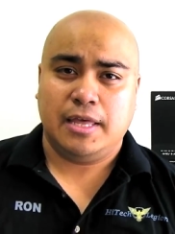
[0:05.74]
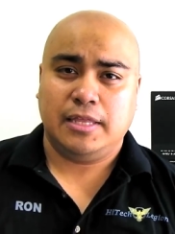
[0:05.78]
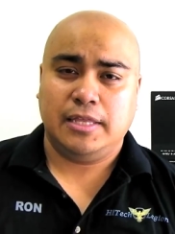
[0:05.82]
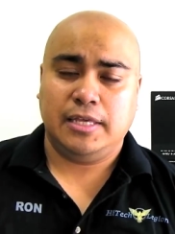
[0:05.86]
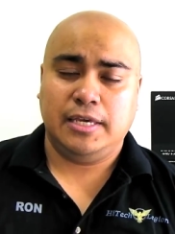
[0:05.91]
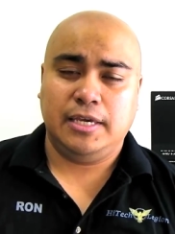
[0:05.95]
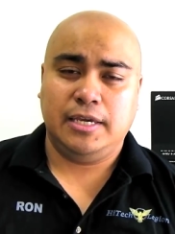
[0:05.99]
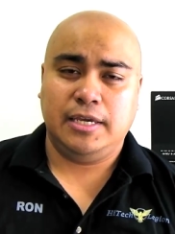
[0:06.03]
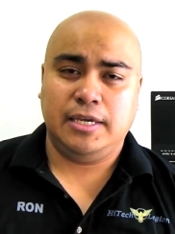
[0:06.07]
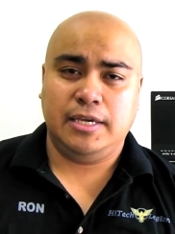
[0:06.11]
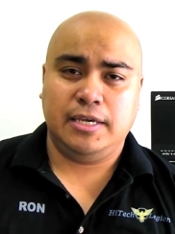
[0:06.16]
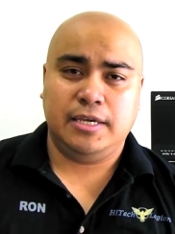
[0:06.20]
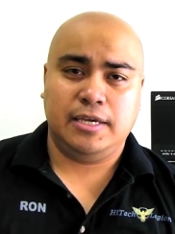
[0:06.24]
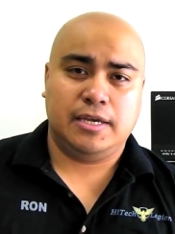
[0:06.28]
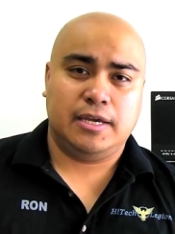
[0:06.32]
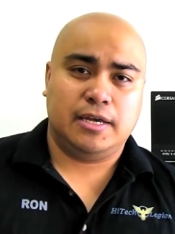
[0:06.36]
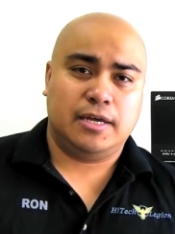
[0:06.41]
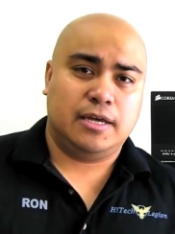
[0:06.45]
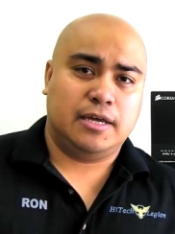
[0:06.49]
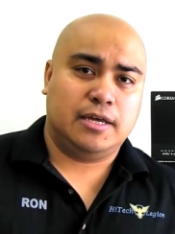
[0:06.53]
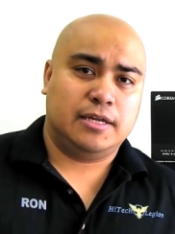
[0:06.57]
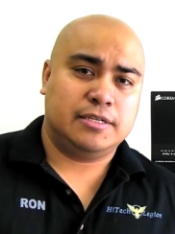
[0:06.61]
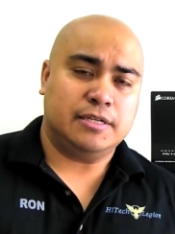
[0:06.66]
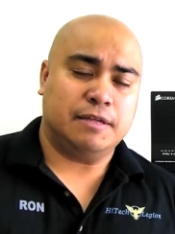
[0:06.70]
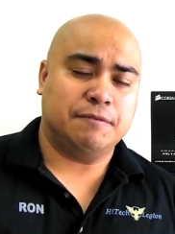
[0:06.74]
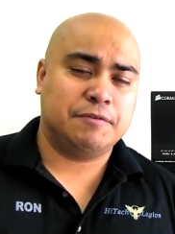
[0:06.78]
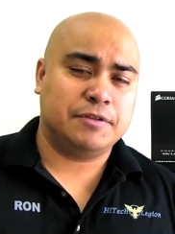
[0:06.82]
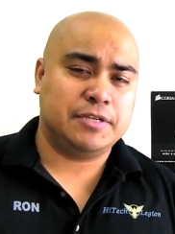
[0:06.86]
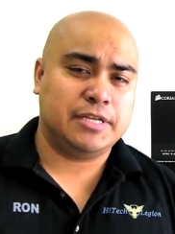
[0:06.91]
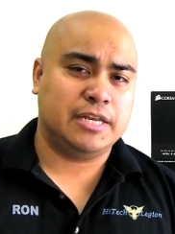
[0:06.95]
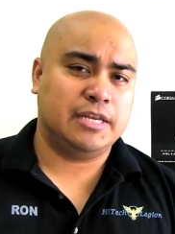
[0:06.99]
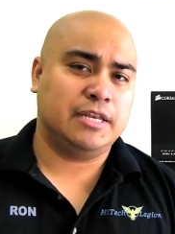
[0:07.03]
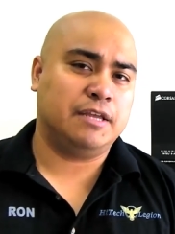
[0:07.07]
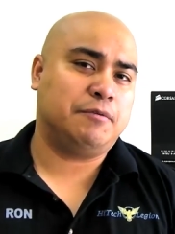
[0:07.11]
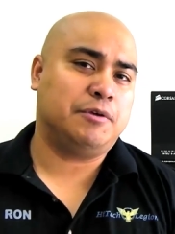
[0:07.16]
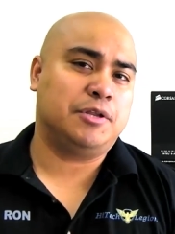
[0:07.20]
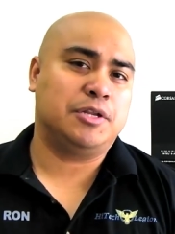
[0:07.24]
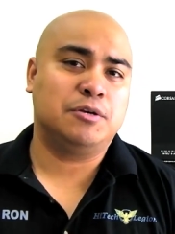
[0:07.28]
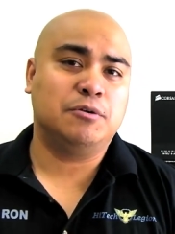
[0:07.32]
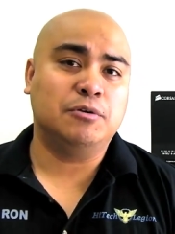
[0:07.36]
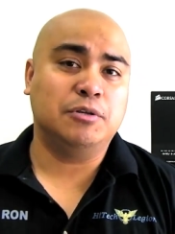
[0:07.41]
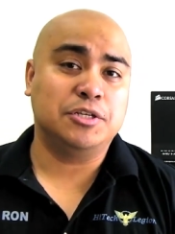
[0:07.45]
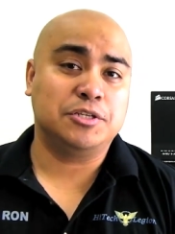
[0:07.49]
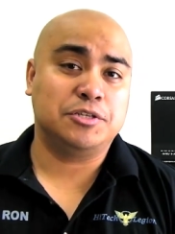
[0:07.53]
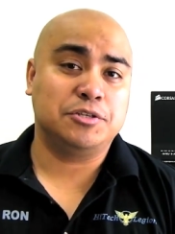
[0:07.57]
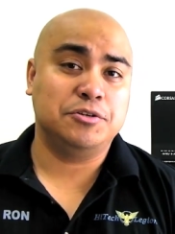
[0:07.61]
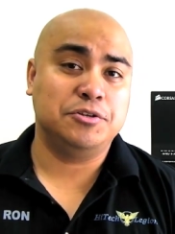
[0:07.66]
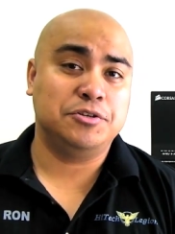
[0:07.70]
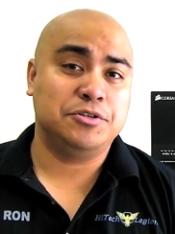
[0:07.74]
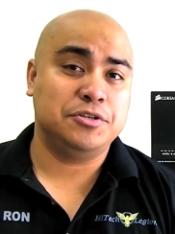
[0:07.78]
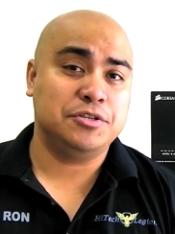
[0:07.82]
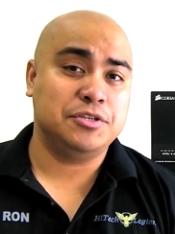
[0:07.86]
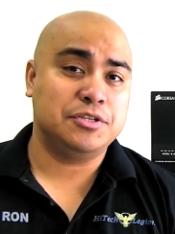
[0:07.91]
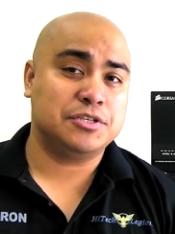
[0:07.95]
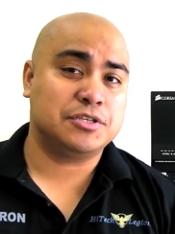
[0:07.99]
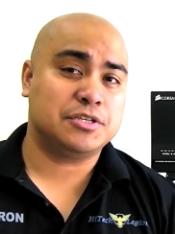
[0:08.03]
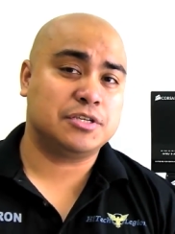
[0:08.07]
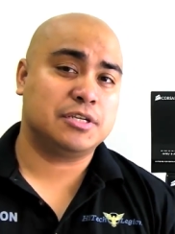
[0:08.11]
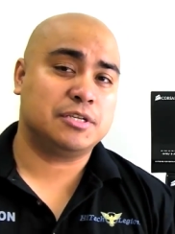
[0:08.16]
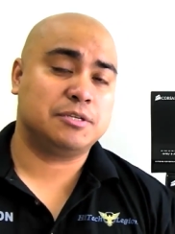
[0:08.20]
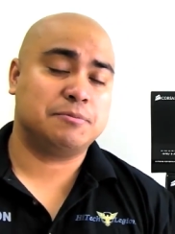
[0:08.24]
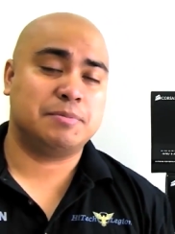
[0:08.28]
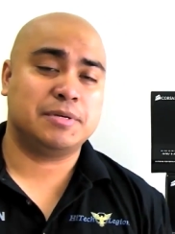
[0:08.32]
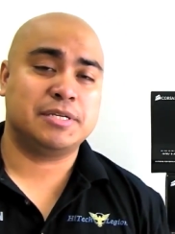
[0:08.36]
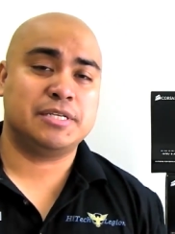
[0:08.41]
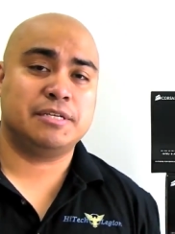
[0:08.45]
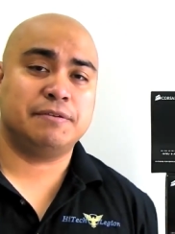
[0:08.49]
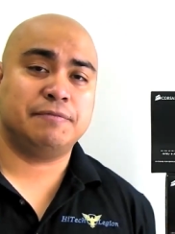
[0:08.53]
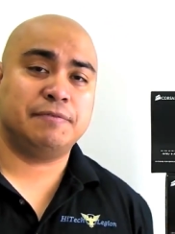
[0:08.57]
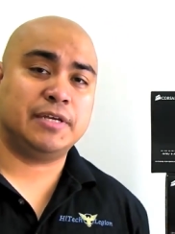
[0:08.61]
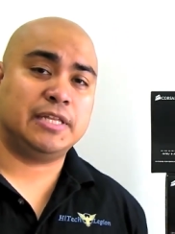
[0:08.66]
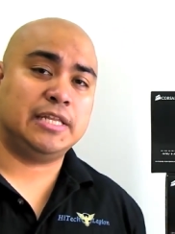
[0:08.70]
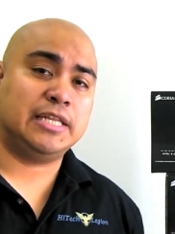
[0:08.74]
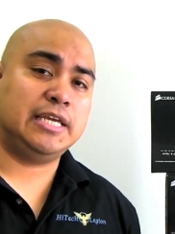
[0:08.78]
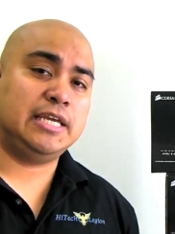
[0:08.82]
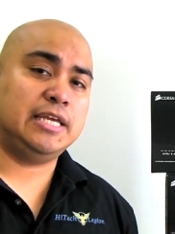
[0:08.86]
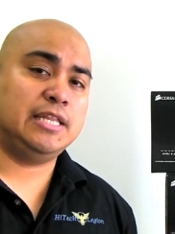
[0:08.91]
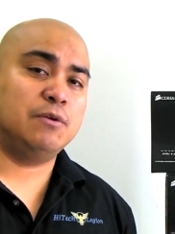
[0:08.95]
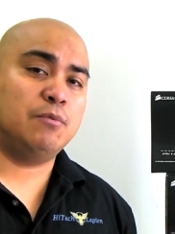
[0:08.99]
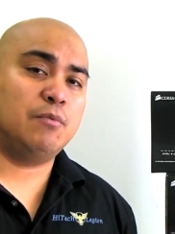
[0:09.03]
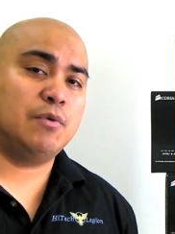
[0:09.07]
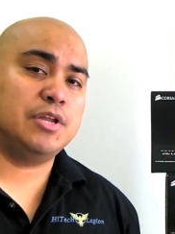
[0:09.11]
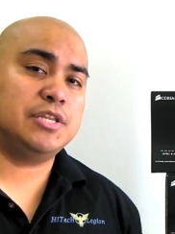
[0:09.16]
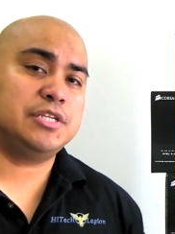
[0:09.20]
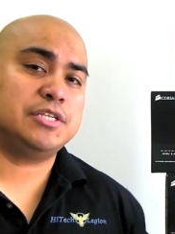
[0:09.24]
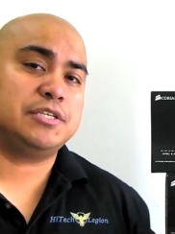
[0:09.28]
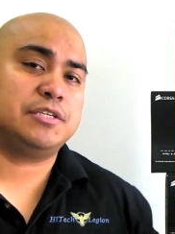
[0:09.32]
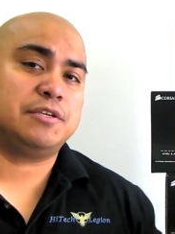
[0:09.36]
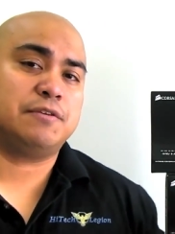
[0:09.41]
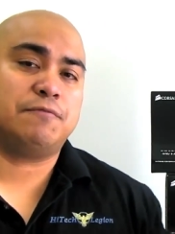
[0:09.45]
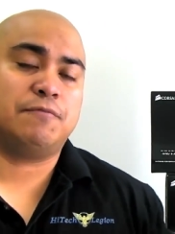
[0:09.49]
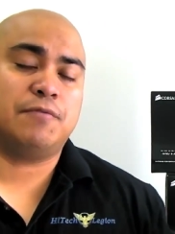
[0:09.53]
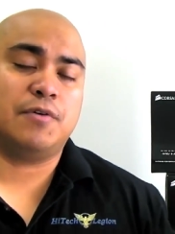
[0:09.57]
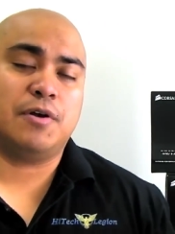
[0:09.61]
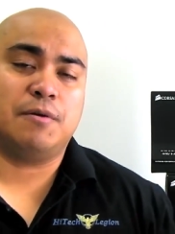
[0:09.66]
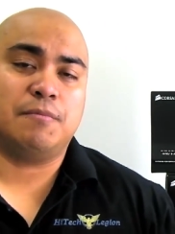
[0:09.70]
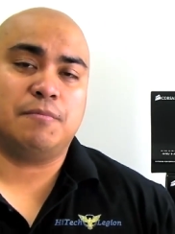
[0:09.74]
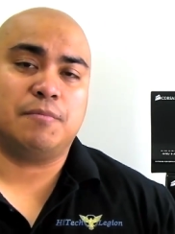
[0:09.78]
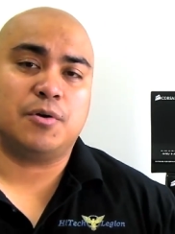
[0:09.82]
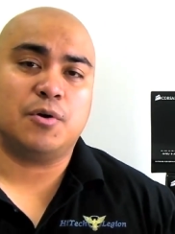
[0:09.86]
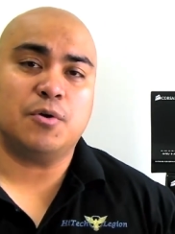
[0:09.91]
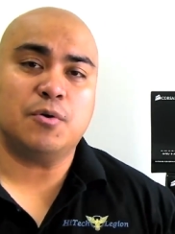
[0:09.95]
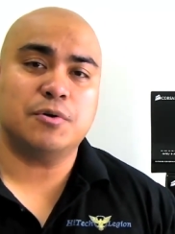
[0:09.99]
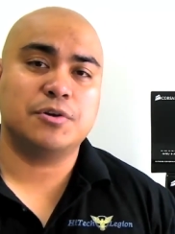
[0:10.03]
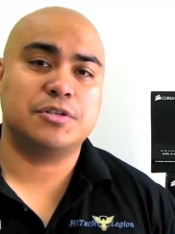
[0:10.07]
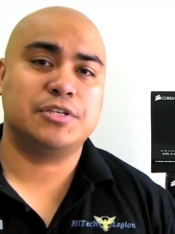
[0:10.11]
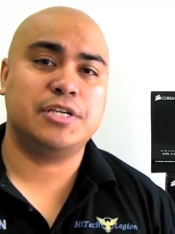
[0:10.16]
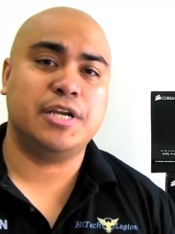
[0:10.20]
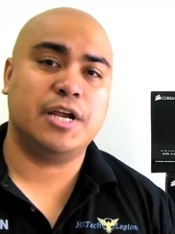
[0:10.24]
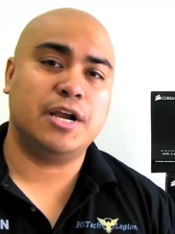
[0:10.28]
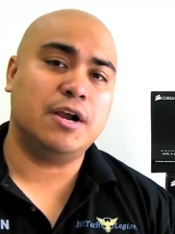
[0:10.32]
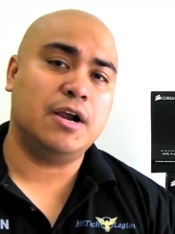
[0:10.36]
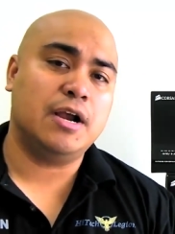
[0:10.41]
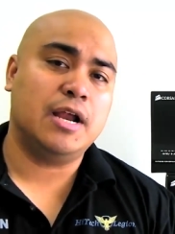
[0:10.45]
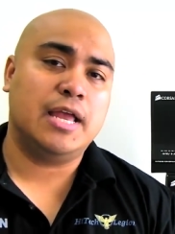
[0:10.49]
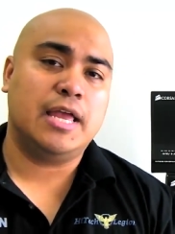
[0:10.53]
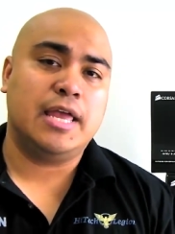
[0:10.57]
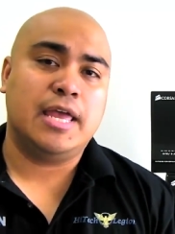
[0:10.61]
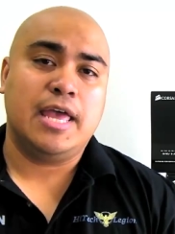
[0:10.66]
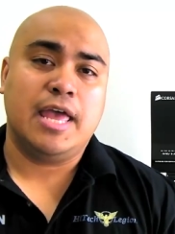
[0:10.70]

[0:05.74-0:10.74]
the self-contained liquid cooling solutions, specifically the ones from Corsair,